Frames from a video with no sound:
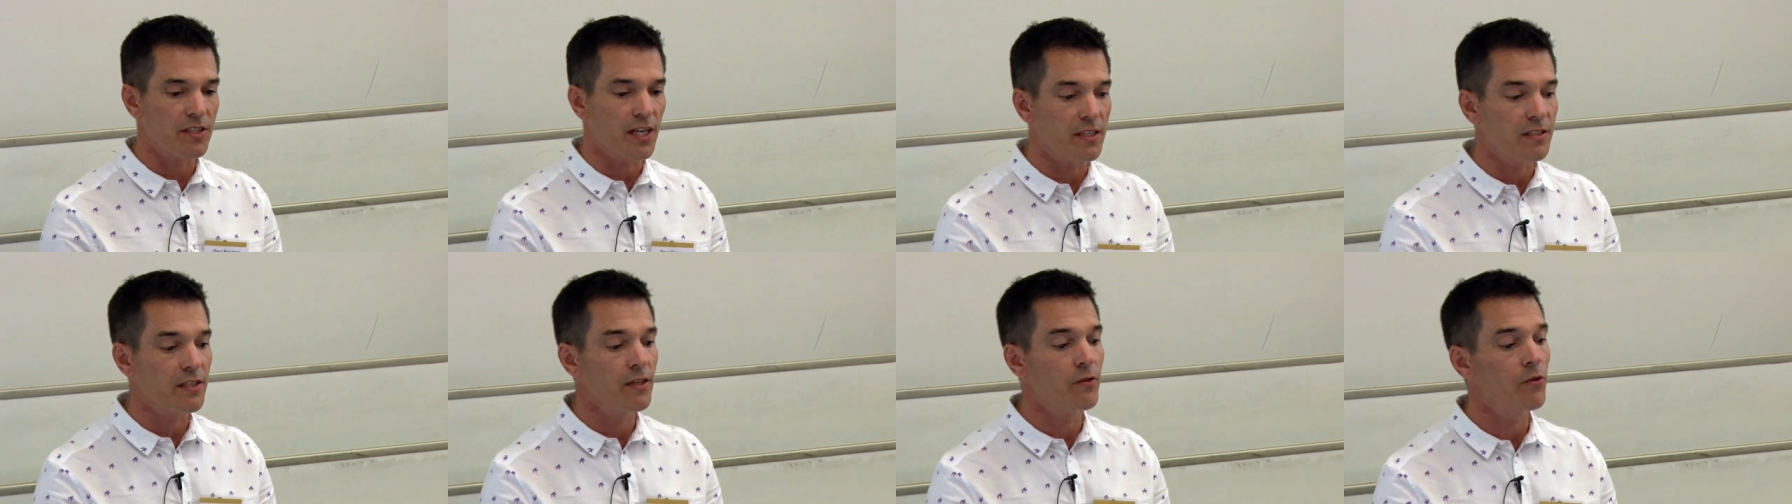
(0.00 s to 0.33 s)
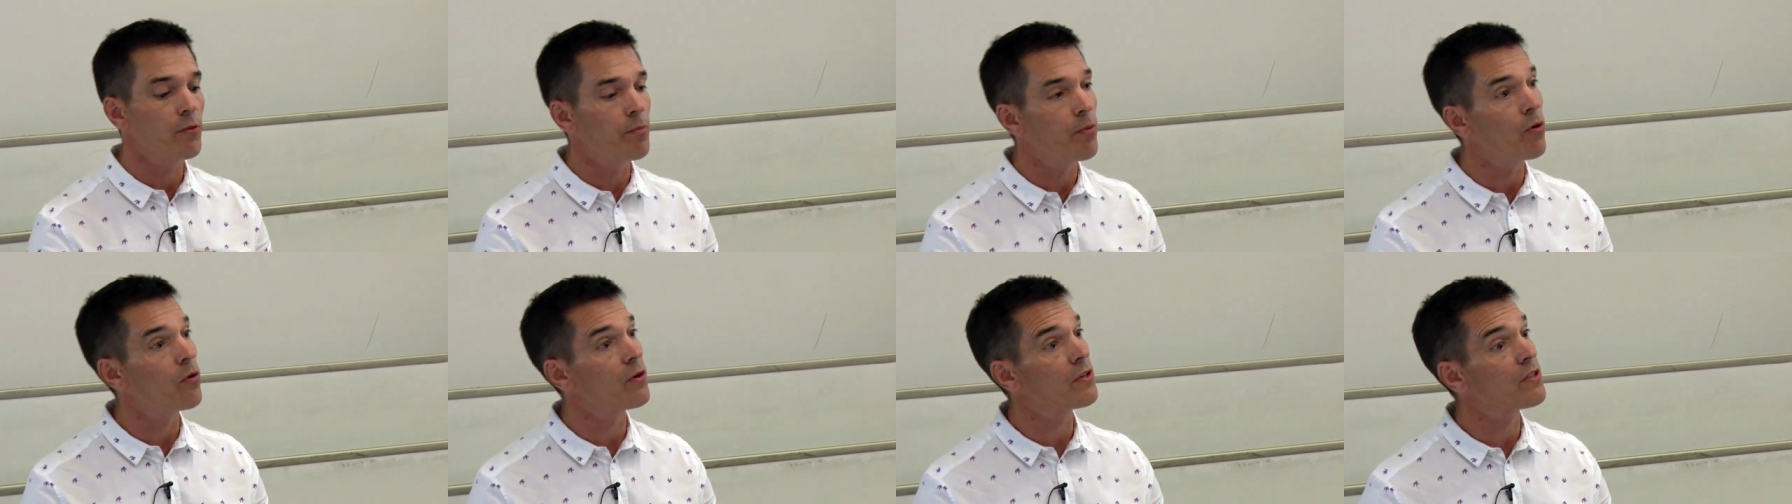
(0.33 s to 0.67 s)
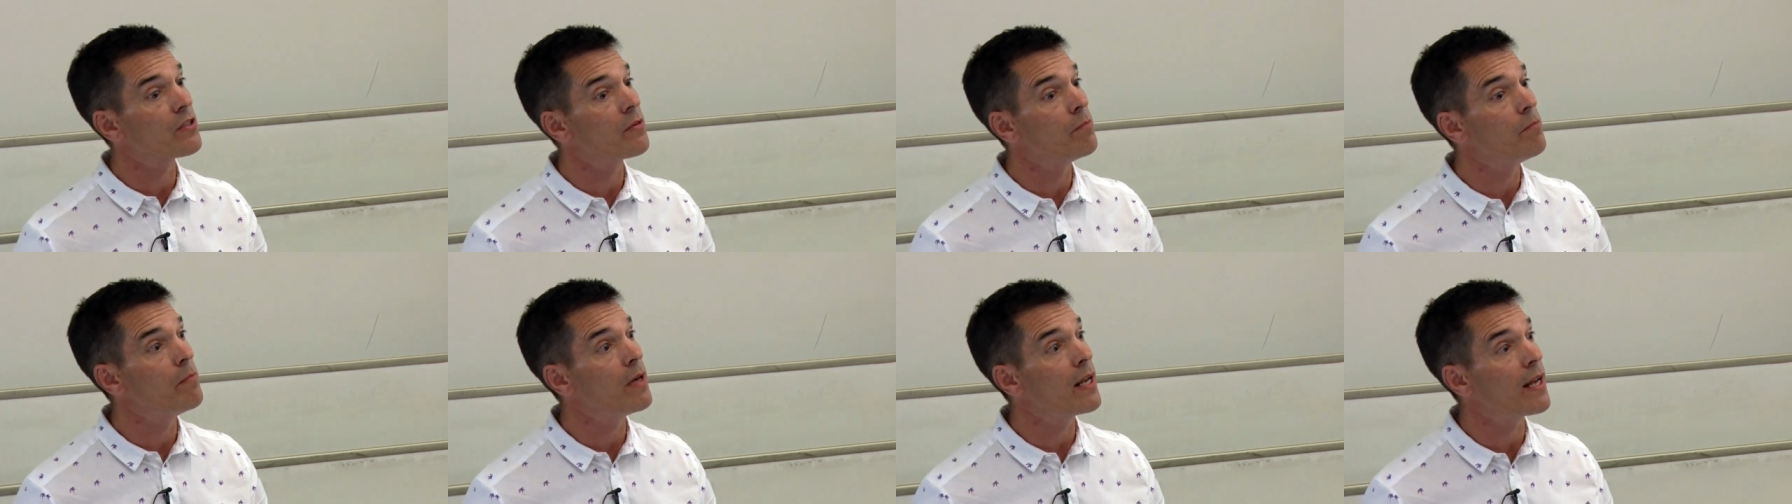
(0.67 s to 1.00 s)
as he reported
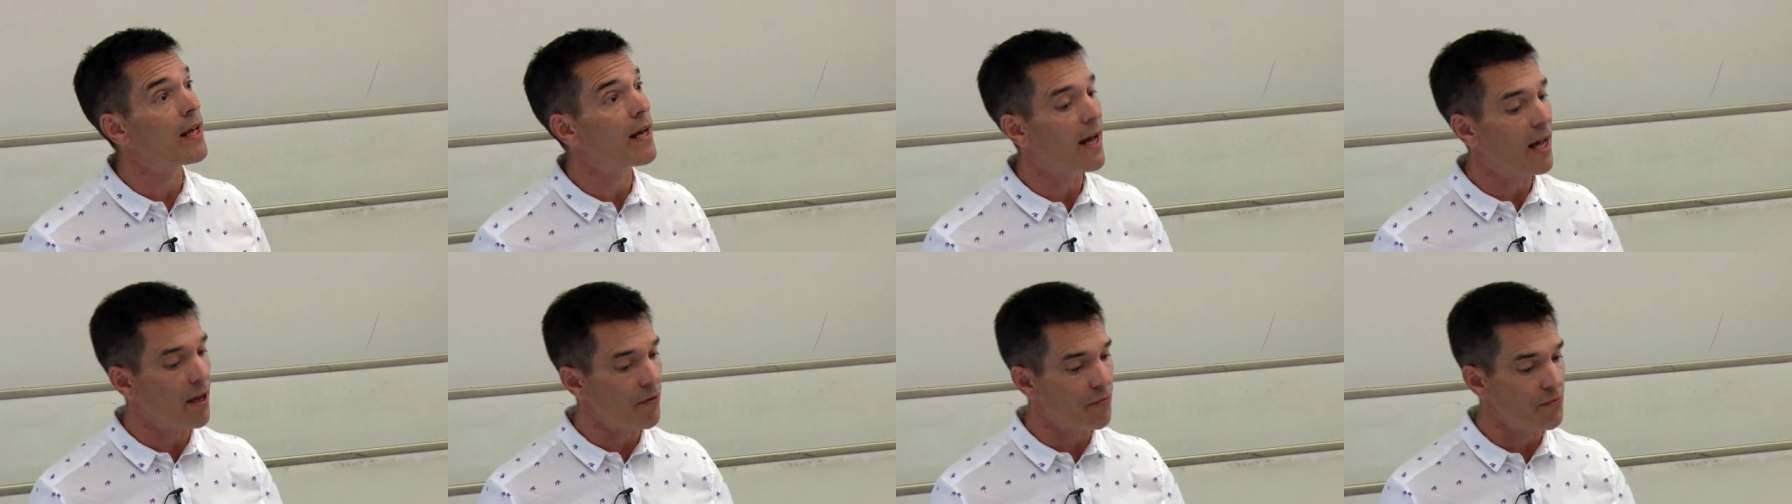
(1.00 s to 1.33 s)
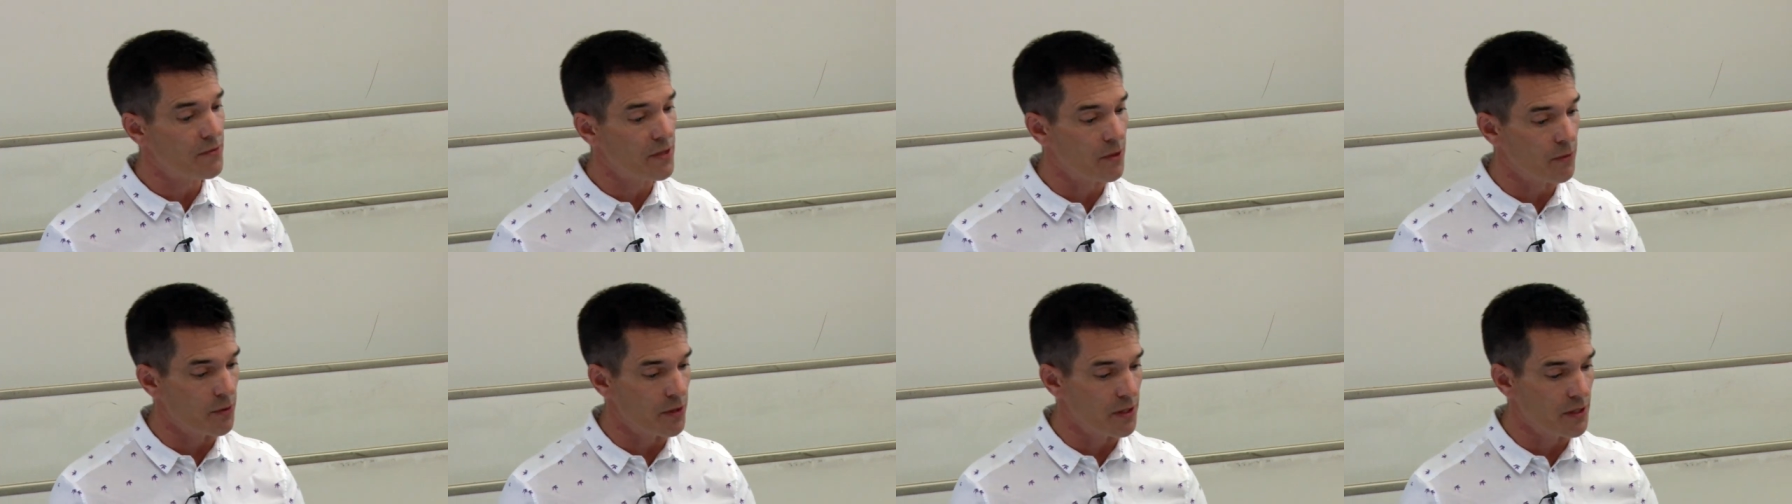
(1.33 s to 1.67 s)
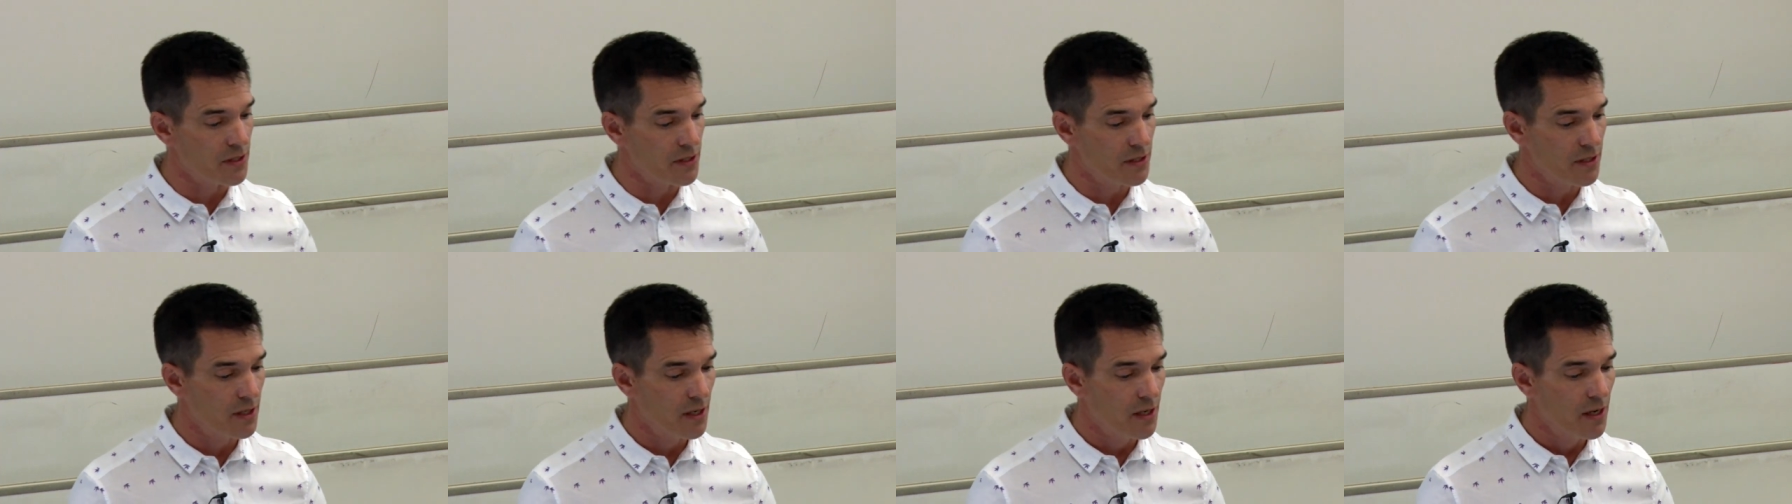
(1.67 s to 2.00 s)
to Miller
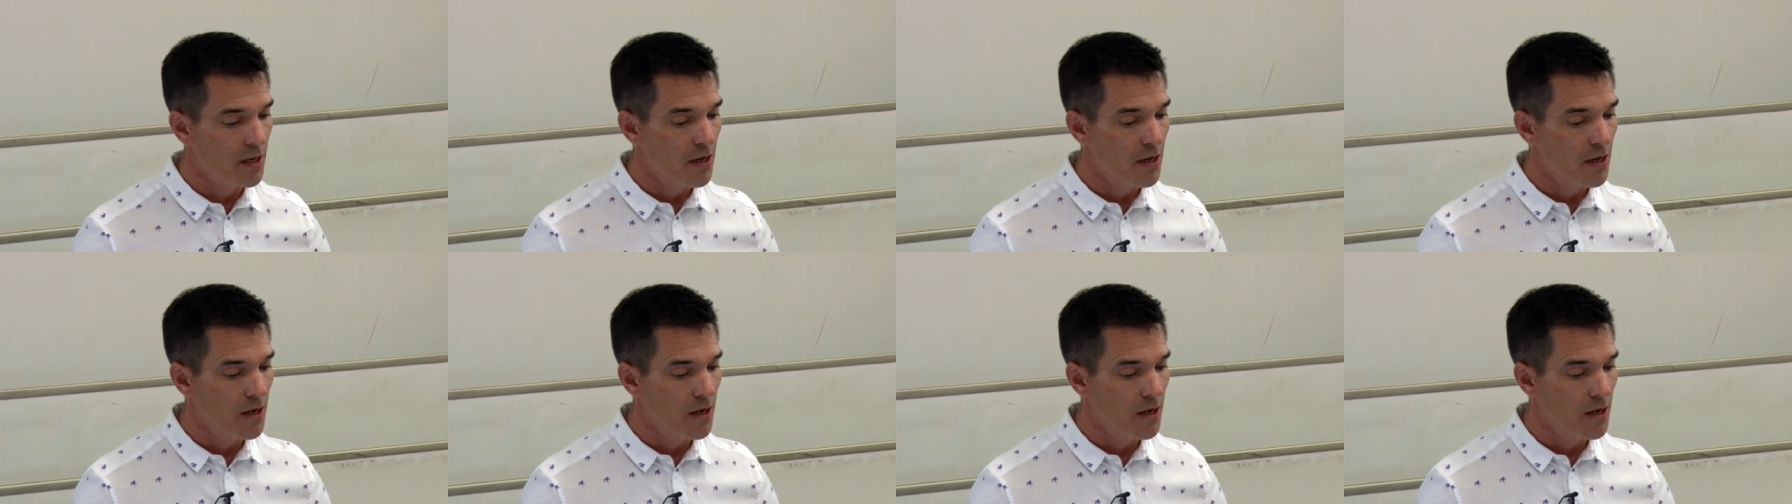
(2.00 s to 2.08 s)
afterwards,